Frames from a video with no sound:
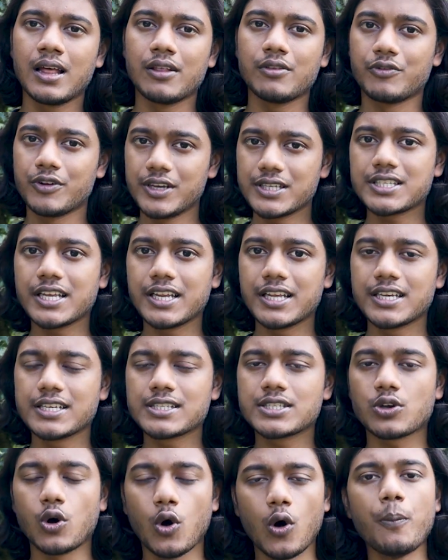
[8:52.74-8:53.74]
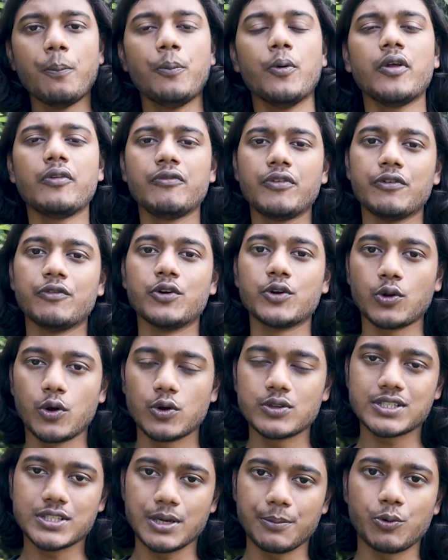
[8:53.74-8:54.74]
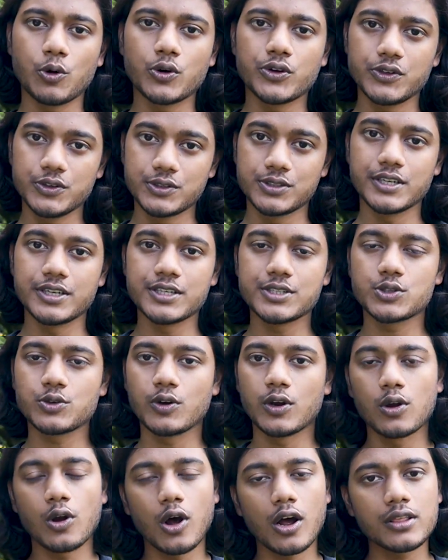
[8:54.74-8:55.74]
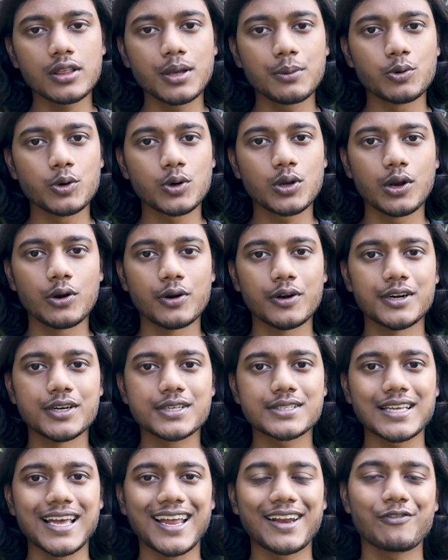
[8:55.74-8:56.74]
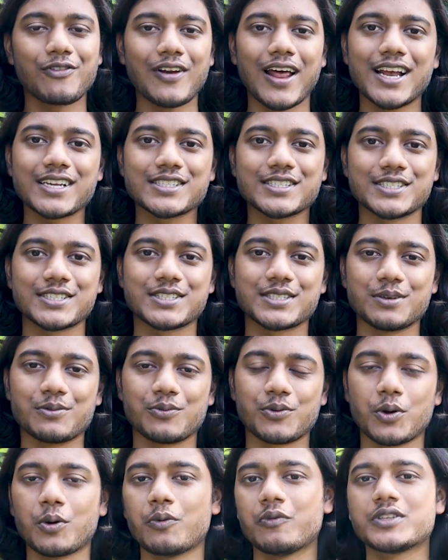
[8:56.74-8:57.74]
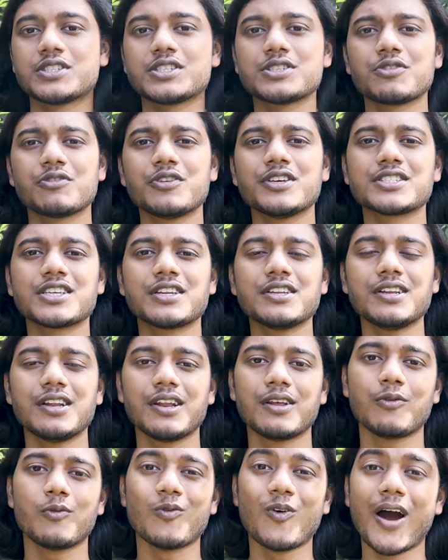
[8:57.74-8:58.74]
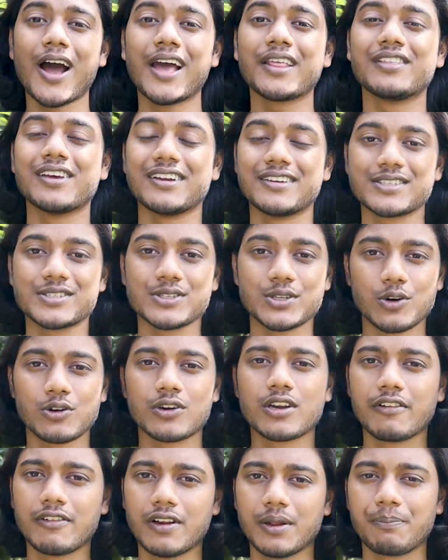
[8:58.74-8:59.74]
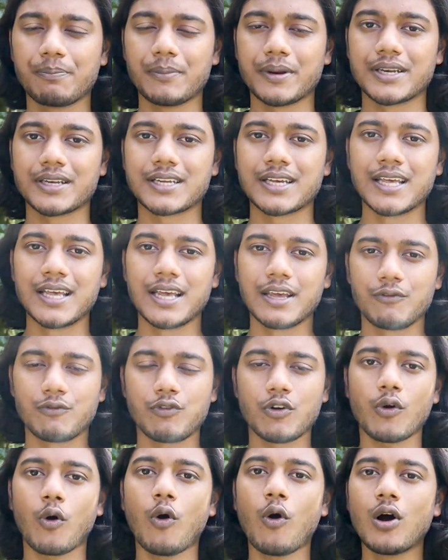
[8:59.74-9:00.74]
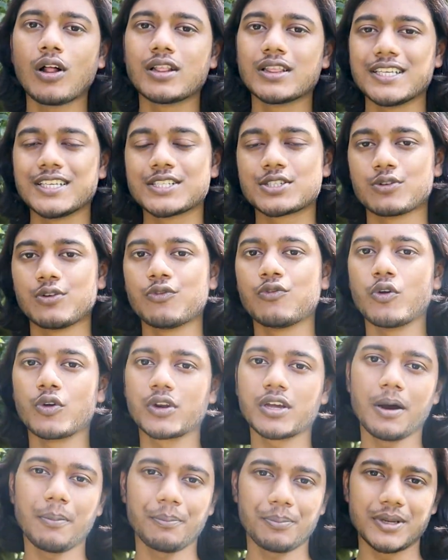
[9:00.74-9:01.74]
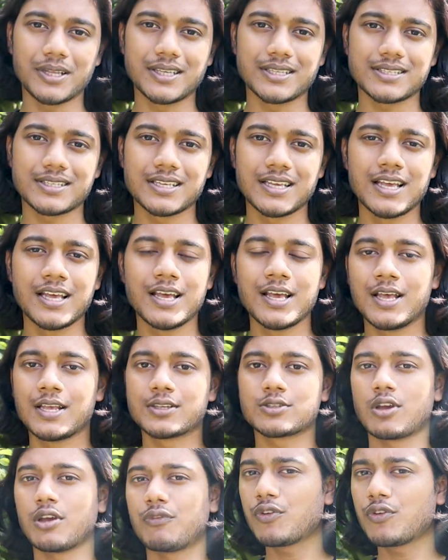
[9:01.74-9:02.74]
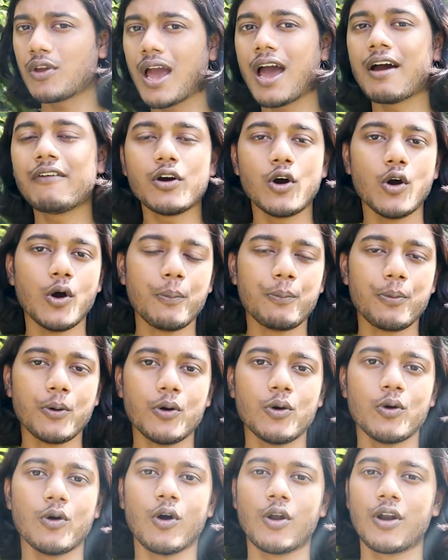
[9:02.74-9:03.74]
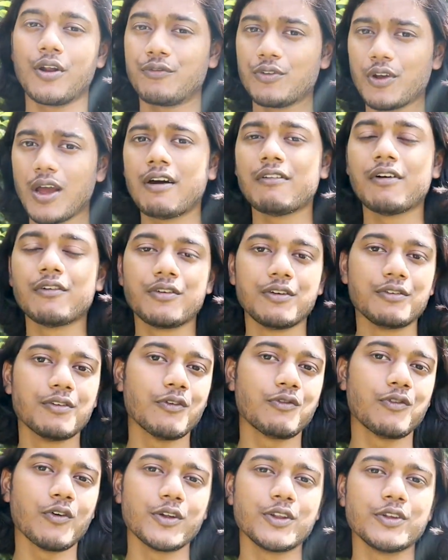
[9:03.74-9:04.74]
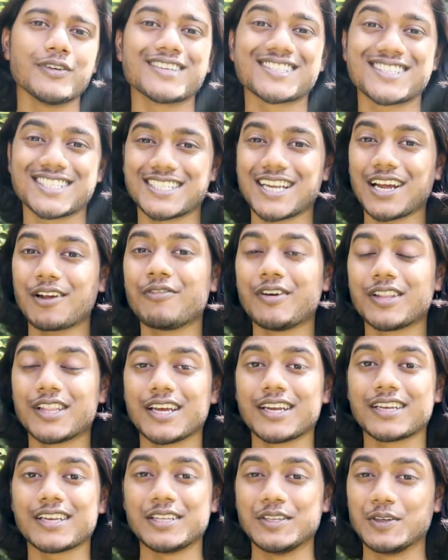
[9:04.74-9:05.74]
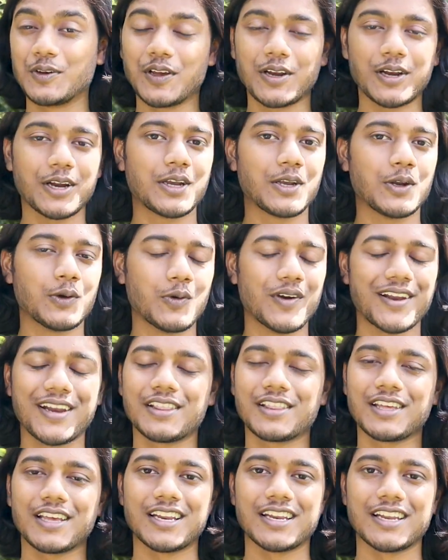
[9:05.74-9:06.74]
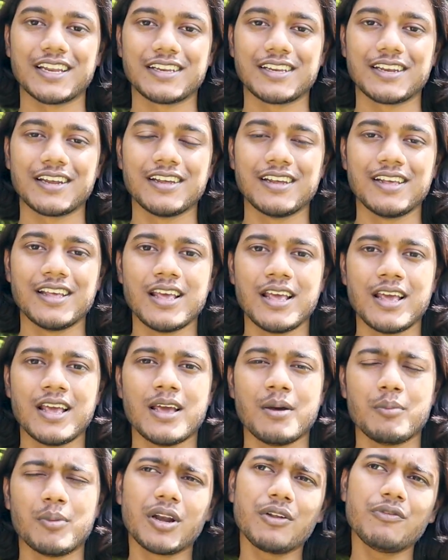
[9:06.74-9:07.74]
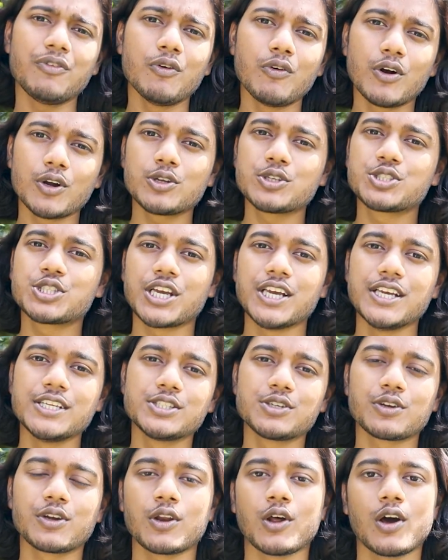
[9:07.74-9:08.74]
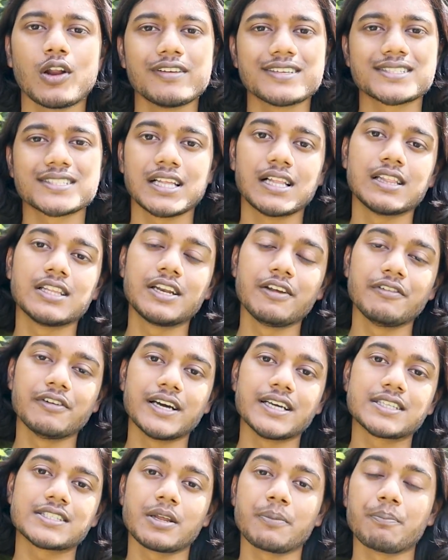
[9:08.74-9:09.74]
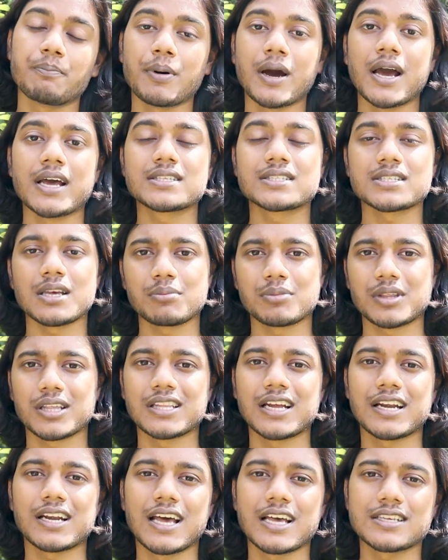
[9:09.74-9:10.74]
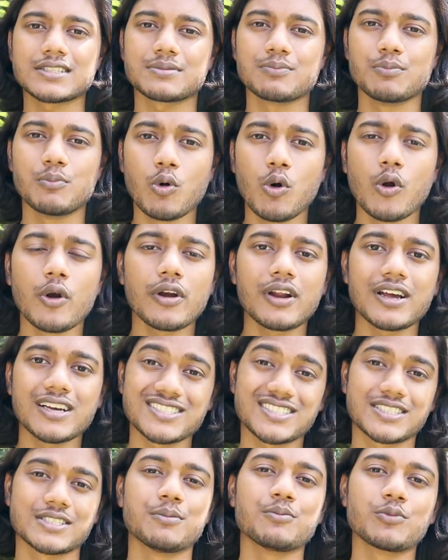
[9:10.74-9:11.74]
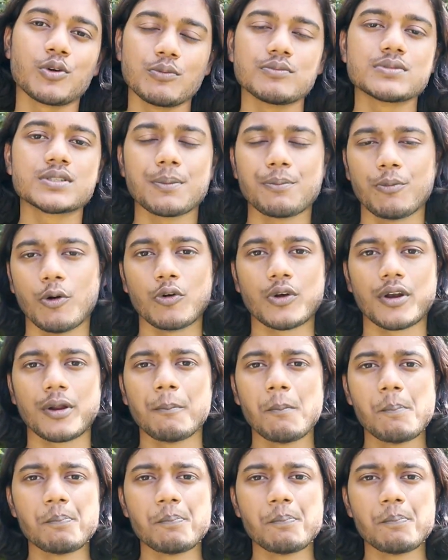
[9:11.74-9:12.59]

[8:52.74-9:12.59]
The reason is Oppo and Vivo don't support users to unlock their bootloaders and flash custom ROM, which is the reason why there is no development for all these two phone companies. So you have a Oppo or if you have a Vivo phone, you are stuck with it, you cannot do anything with it. But if you want to change, you can always sell the device and buy something that has more custom ROM support.